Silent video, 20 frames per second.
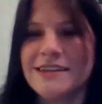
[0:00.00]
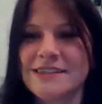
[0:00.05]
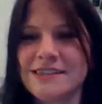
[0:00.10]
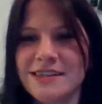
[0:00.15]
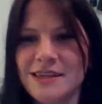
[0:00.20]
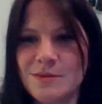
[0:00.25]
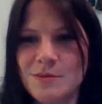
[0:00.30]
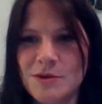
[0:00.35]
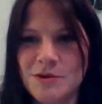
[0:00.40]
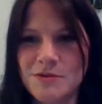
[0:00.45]

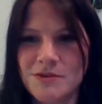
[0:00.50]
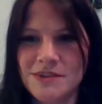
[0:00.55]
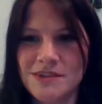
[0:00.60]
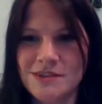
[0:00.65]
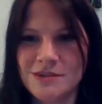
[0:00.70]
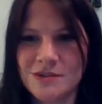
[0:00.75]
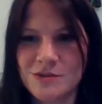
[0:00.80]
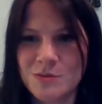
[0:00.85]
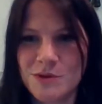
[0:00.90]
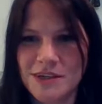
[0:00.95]
That's going to be a
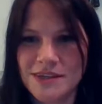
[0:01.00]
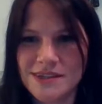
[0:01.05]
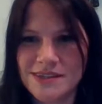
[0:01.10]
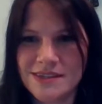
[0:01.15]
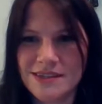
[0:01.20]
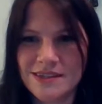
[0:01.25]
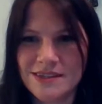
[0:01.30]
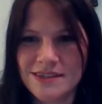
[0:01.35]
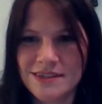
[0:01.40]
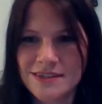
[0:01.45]
research
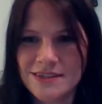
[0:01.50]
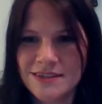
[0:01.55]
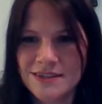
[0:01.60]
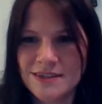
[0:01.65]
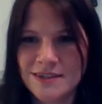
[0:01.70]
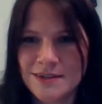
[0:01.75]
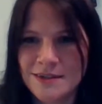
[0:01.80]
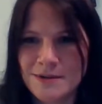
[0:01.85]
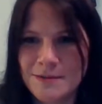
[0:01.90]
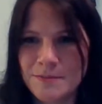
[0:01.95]
piece.
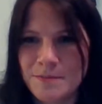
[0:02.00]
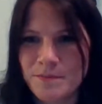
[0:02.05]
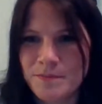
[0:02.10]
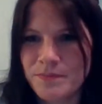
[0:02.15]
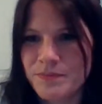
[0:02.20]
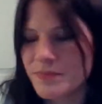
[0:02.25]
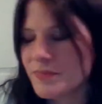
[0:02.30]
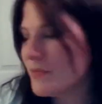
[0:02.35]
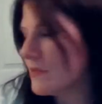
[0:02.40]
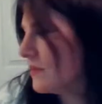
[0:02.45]

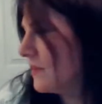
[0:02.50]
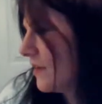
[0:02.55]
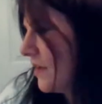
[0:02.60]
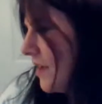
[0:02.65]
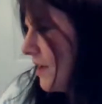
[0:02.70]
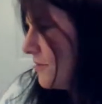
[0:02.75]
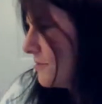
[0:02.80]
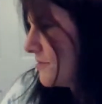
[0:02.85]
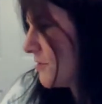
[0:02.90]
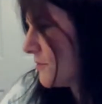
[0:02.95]

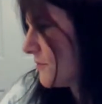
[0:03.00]
Oh,